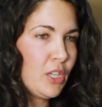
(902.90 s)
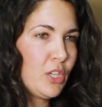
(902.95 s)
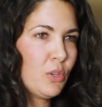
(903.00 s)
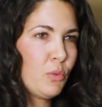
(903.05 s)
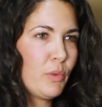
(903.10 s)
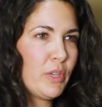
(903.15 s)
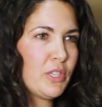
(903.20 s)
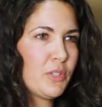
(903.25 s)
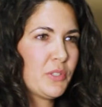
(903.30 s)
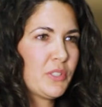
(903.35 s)

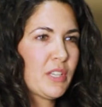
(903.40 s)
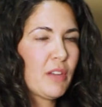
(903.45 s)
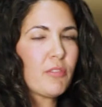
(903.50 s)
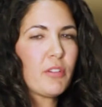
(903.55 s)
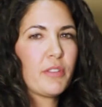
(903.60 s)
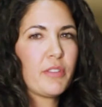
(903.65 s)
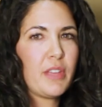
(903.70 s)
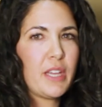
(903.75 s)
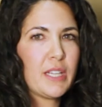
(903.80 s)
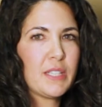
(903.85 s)
We knew
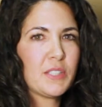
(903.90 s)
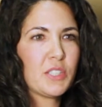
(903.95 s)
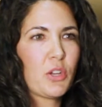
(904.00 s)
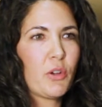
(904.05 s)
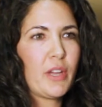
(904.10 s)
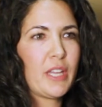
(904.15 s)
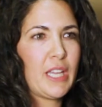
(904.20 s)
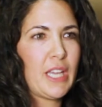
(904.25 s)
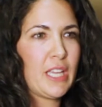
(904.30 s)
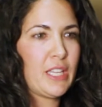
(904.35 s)
several things
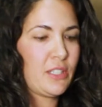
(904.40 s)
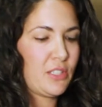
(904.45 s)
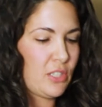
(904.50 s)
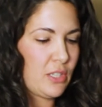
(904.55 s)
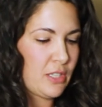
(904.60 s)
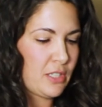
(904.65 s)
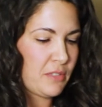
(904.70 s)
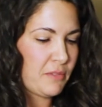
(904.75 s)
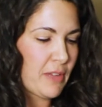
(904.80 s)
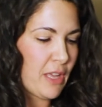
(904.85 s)
going
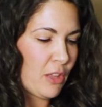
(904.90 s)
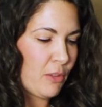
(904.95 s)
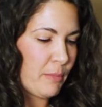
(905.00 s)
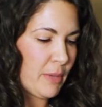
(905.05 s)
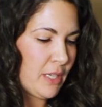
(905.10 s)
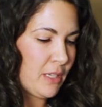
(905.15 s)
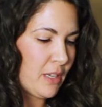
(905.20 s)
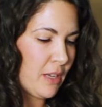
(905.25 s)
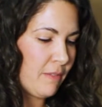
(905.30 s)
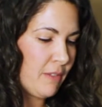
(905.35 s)
into the
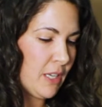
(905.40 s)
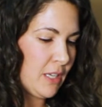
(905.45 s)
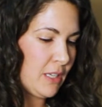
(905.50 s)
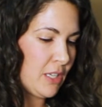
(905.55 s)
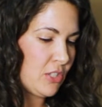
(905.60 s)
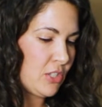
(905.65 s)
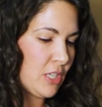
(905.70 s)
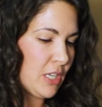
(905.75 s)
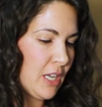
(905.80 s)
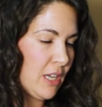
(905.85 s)
development of the
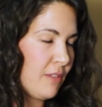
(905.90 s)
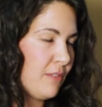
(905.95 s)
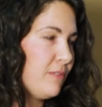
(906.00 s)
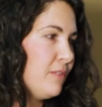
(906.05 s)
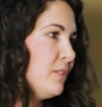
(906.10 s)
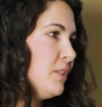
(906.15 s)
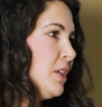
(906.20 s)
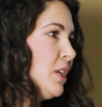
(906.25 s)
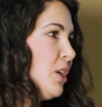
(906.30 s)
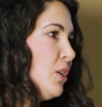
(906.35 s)
initiative.
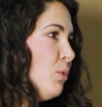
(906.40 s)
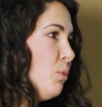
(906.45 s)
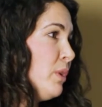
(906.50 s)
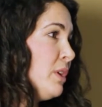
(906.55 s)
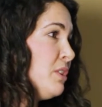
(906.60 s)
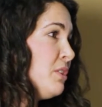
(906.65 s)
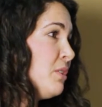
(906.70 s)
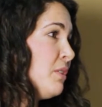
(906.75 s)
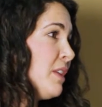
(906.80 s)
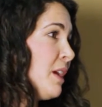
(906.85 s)

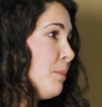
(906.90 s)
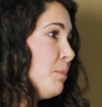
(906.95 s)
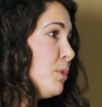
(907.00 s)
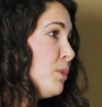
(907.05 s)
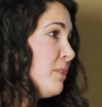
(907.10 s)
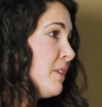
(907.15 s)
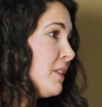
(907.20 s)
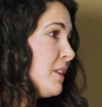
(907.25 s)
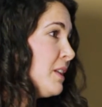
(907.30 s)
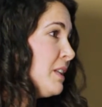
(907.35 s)
We knew that
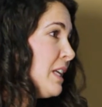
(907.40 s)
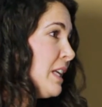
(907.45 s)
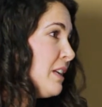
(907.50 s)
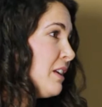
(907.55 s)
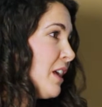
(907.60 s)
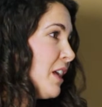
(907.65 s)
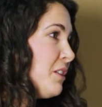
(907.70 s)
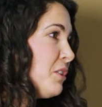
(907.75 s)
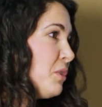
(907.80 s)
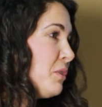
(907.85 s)
moving the
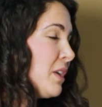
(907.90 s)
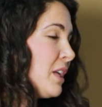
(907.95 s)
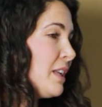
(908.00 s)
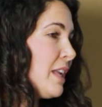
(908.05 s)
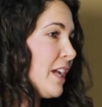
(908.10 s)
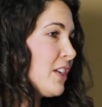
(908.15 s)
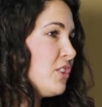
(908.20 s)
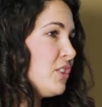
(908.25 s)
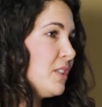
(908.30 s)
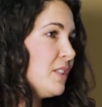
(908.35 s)
needle on youth
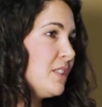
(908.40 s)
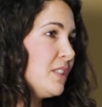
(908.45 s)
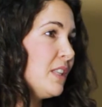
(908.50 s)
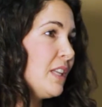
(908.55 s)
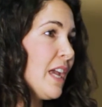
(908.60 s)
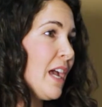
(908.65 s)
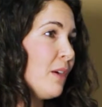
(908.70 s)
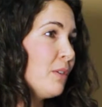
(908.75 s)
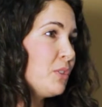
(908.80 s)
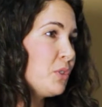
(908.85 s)
connections to
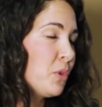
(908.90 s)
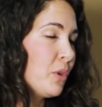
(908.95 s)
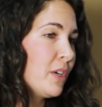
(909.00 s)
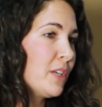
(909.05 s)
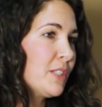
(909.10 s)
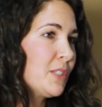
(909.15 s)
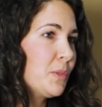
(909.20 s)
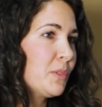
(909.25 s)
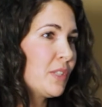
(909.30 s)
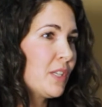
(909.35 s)
the
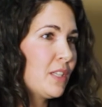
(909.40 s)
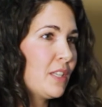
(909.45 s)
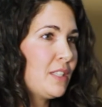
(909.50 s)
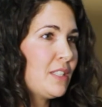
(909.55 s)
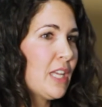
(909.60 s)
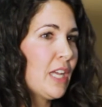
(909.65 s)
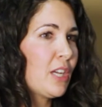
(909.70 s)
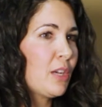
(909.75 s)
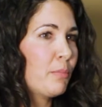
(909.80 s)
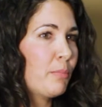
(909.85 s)
outdoors was going to
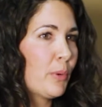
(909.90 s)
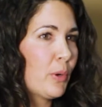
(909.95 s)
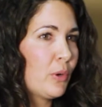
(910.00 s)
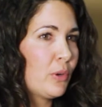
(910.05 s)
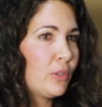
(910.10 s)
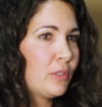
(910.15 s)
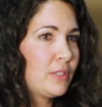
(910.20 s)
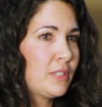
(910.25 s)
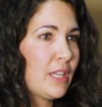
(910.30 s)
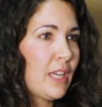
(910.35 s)
take a
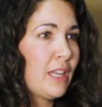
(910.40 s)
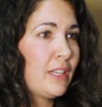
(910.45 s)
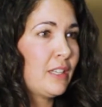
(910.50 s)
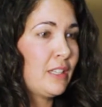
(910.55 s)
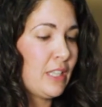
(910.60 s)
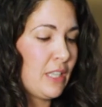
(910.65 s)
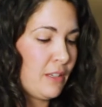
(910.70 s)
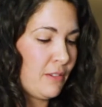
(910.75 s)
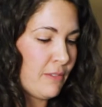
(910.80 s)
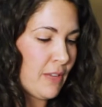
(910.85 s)
bold and
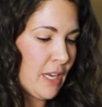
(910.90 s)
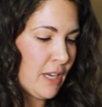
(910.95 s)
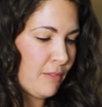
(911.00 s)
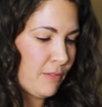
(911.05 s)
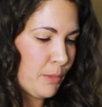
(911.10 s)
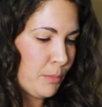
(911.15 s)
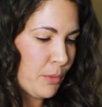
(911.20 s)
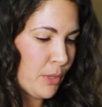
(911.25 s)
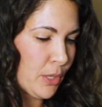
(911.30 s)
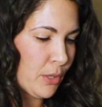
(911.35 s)
an
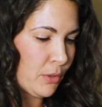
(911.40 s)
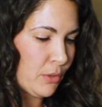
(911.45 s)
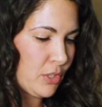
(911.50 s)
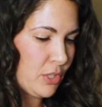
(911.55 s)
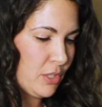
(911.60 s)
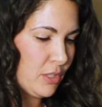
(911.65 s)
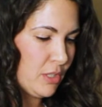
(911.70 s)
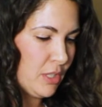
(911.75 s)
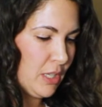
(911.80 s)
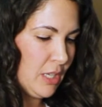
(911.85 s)
innovative
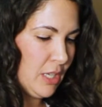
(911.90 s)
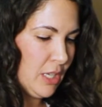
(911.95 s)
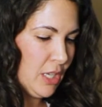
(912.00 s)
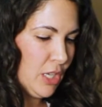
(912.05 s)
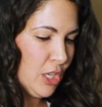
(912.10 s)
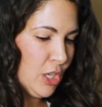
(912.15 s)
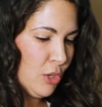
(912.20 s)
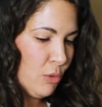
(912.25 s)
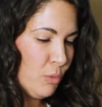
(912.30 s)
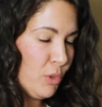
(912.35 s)
approach.
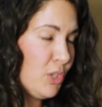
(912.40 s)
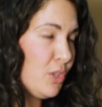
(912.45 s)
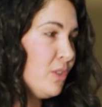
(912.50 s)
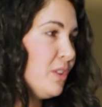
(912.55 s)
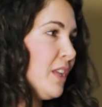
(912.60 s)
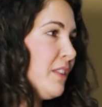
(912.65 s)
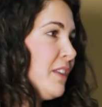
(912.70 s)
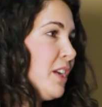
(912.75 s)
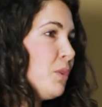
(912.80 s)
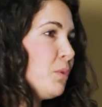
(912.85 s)
We knew
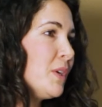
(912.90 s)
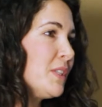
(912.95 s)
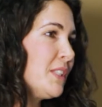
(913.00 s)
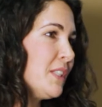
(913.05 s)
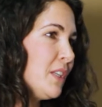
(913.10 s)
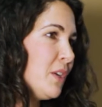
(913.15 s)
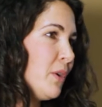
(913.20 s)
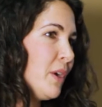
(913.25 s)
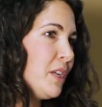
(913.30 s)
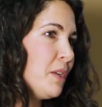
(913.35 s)
that there
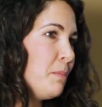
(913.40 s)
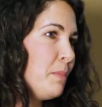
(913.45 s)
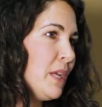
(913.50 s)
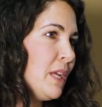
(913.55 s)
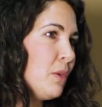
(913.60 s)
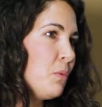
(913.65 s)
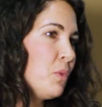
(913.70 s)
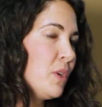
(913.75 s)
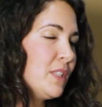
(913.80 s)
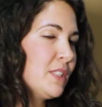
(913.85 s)
wasn't going to be
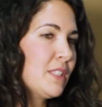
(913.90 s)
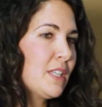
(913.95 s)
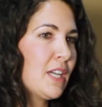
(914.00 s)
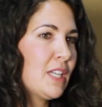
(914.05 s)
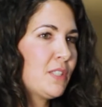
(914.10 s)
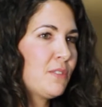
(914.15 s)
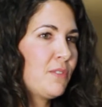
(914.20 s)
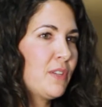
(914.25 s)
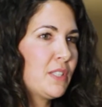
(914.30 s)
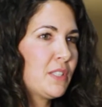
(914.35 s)
a
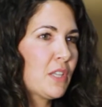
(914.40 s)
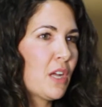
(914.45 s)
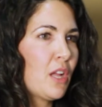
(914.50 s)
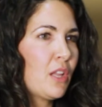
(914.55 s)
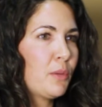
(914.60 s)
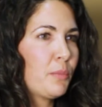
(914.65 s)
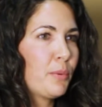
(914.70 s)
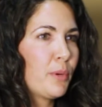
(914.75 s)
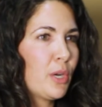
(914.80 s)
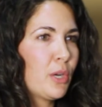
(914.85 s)

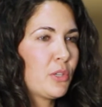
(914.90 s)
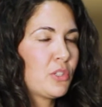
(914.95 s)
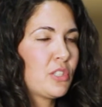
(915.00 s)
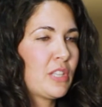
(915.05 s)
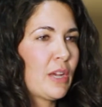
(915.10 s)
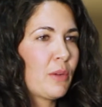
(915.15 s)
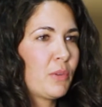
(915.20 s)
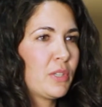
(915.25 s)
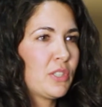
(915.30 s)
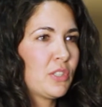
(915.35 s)
one-size-fits-all approach
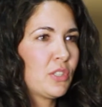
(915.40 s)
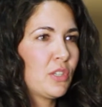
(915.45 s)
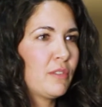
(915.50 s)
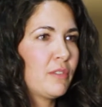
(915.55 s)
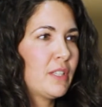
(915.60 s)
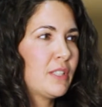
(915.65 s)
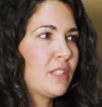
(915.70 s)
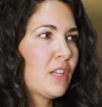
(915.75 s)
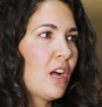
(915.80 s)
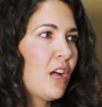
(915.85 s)
that would
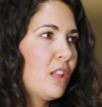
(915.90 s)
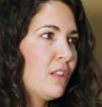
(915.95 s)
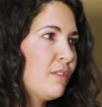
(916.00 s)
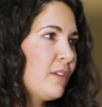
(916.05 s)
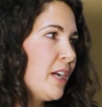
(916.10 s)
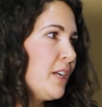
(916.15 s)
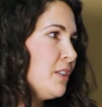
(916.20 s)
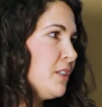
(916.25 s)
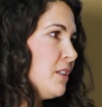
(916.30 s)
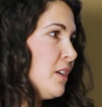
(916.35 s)
service all of
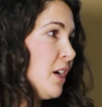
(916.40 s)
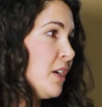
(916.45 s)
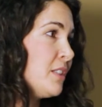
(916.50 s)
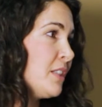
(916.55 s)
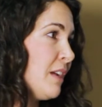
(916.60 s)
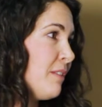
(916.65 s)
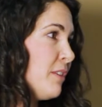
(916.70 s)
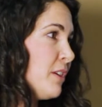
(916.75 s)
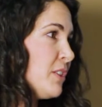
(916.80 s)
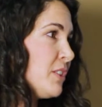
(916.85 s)
our
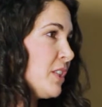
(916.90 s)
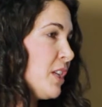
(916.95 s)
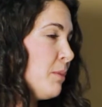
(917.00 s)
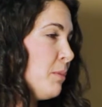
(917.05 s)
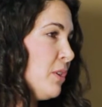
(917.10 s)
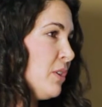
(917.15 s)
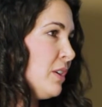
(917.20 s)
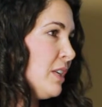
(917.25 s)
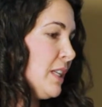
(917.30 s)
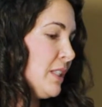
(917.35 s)
diverse
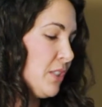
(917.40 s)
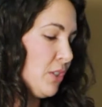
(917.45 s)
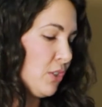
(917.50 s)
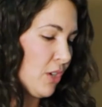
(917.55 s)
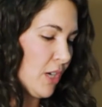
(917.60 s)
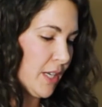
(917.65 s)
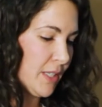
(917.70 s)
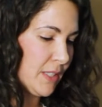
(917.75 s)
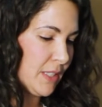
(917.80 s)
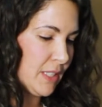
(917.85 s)
communities
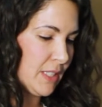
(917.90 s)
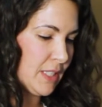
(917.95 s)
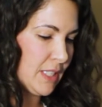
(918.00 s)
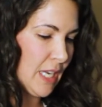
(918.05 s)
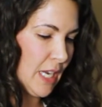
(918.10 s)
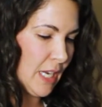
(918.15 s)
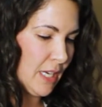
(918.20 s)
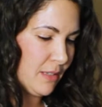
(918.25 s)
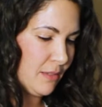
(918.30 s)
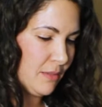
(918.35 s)
across the
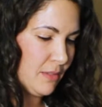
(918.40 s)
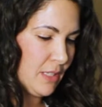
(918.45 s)
state.